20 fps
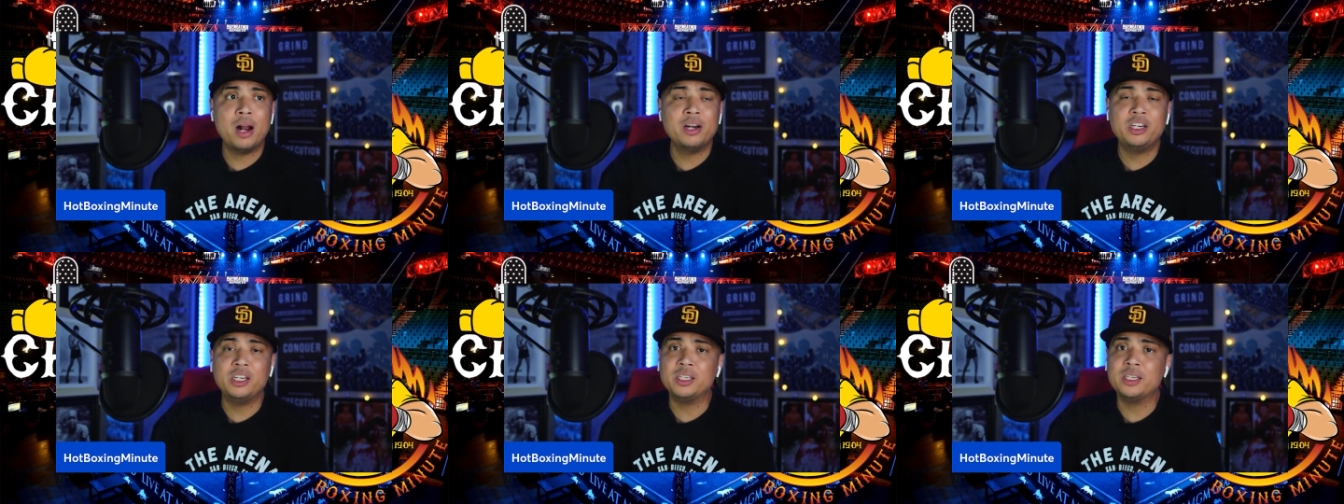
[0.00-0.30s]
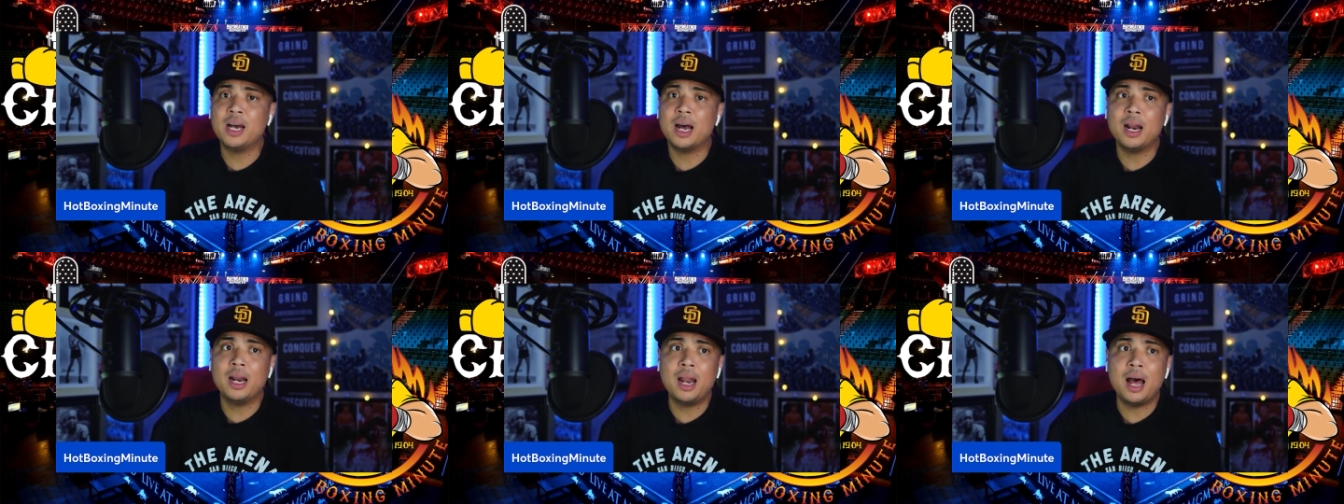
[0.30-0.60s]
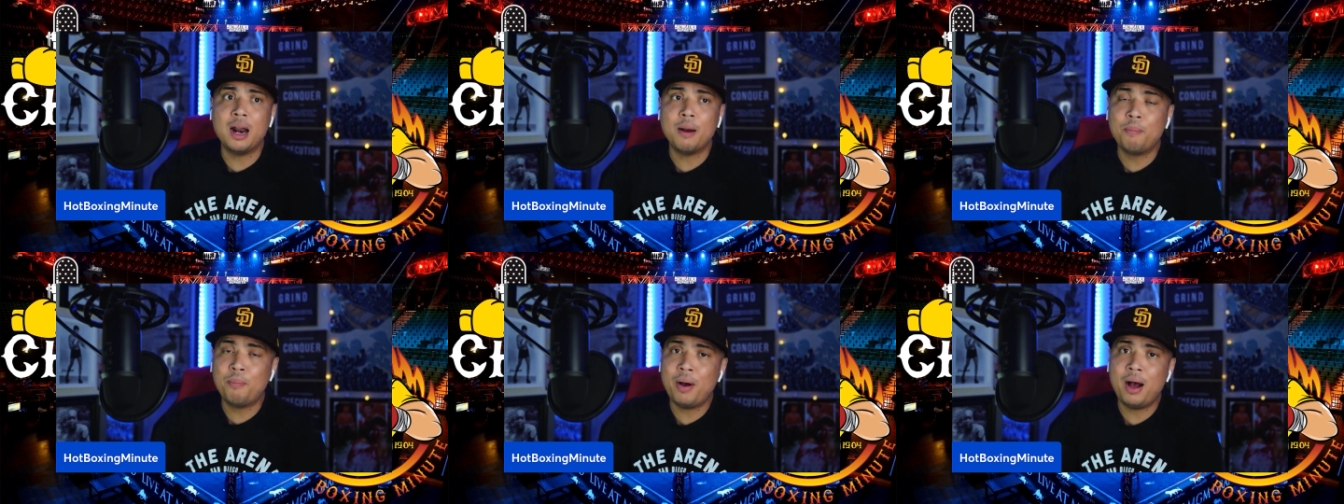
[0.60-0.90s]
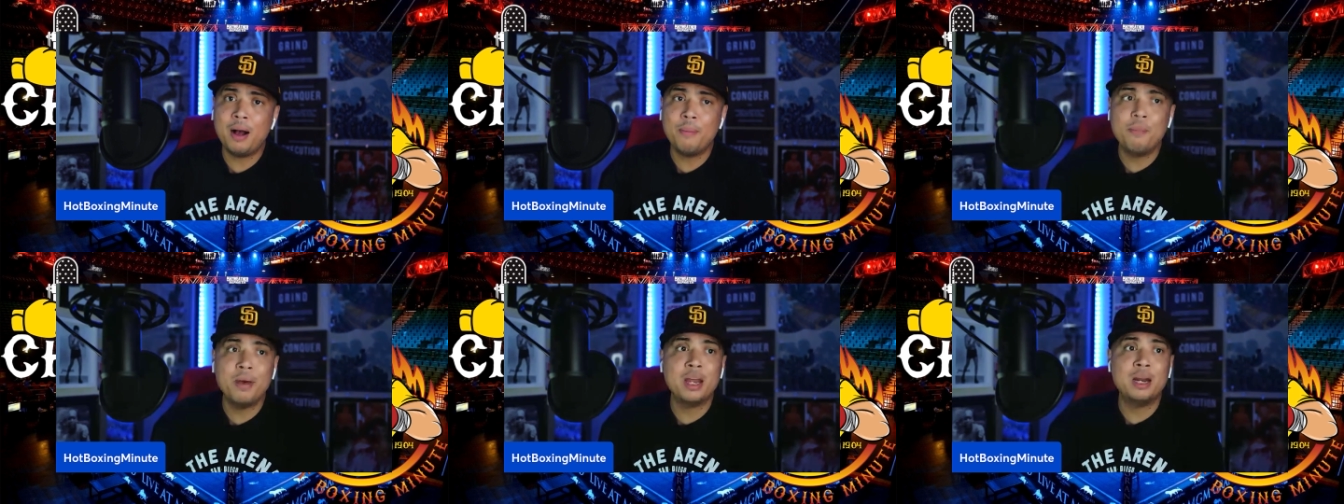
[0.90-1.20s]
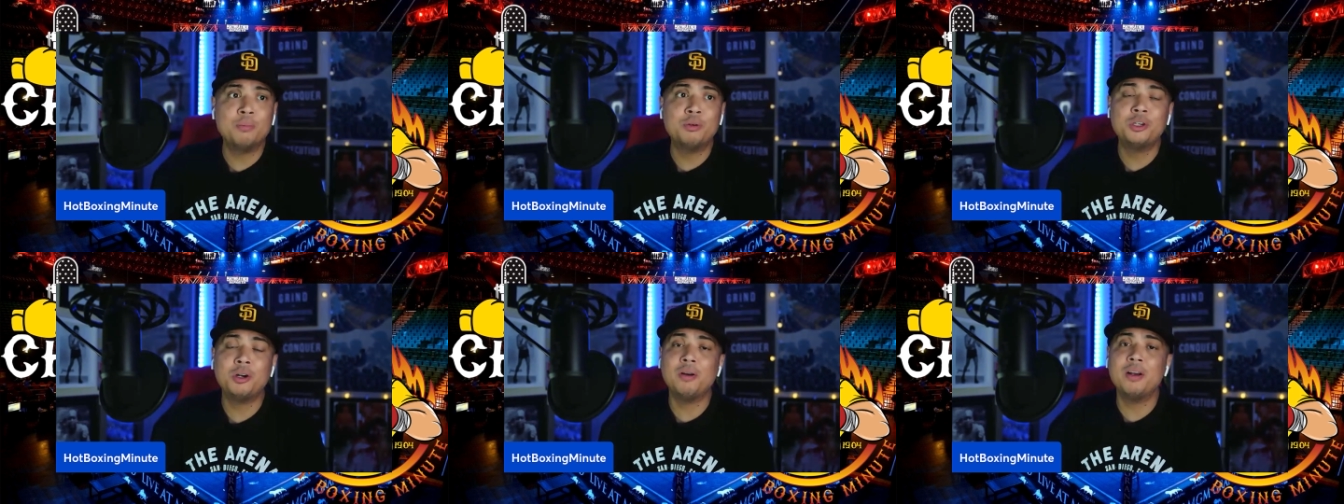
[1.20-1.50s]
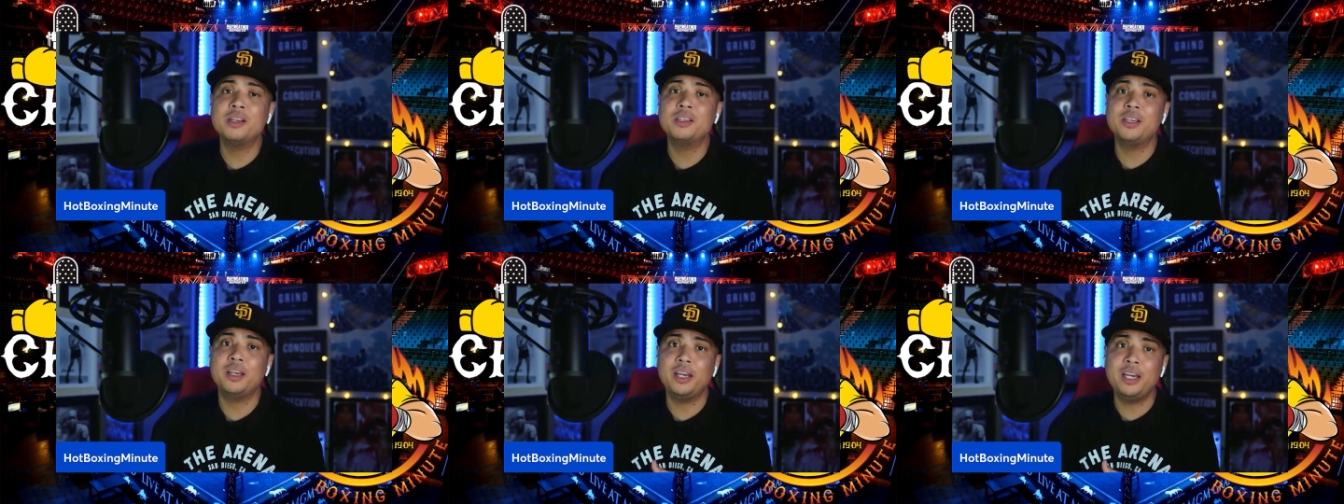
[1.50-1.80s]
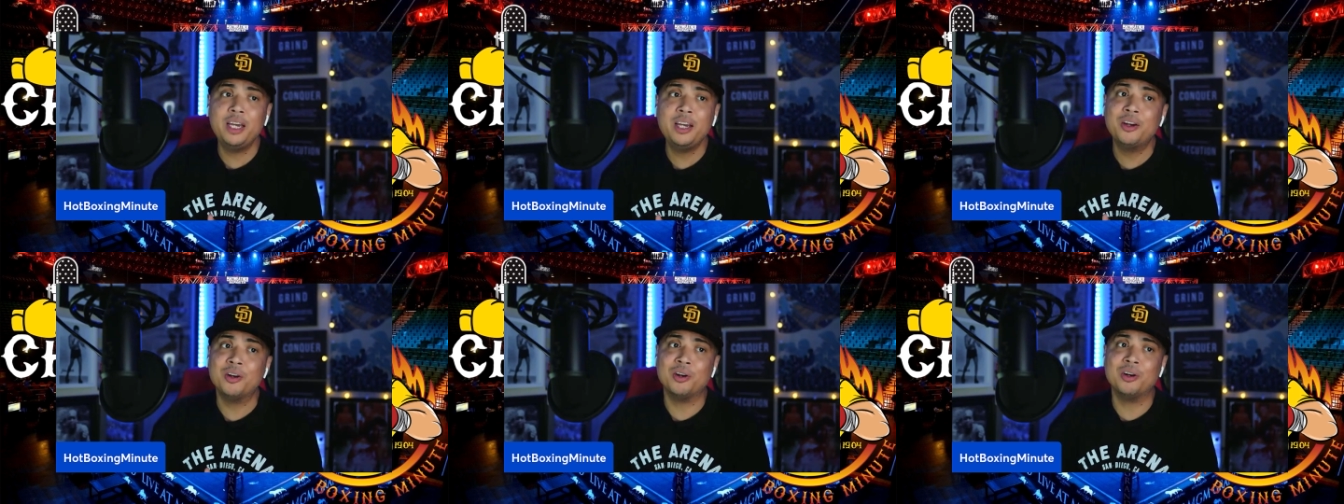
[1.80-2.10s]
He's got a lot of pop, and I'm sure he's
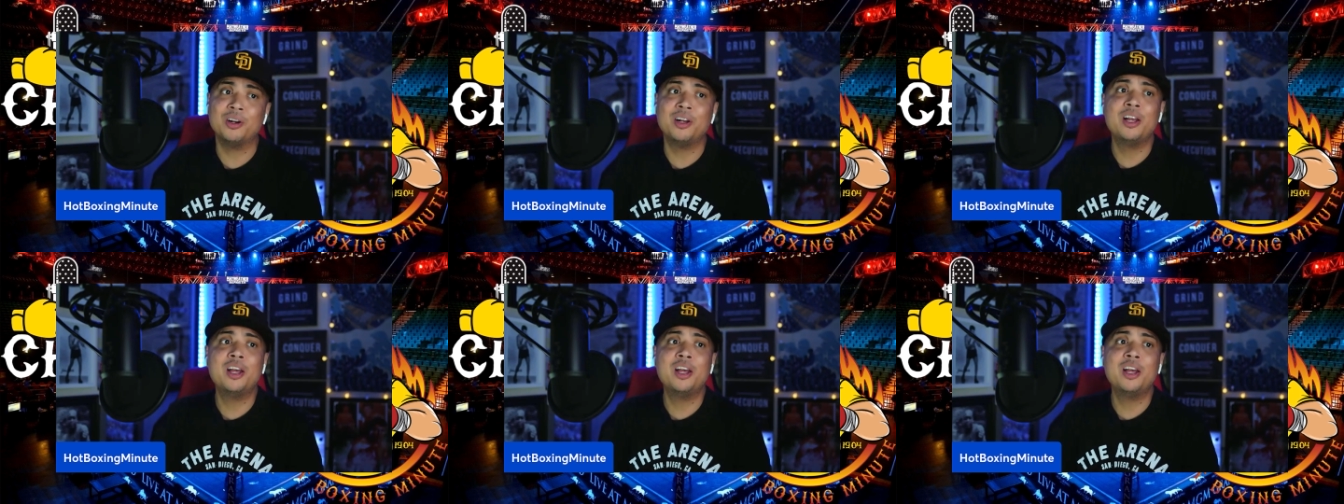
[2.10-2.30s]
eager